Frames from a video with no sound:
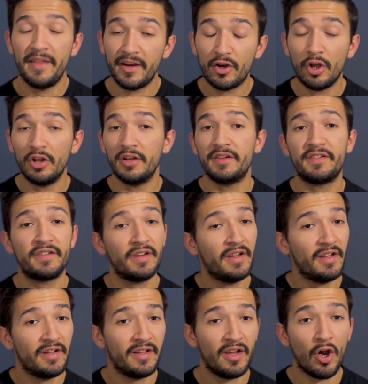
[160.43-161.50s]
colors
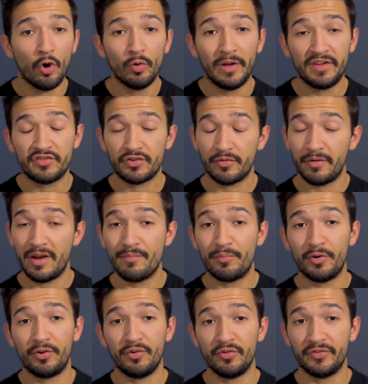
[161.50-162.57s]
the OLED screen
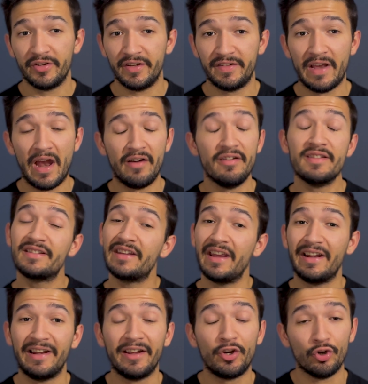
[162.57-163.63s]
produces are
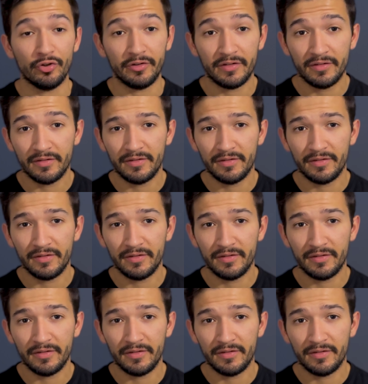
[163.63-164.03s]
insanely good.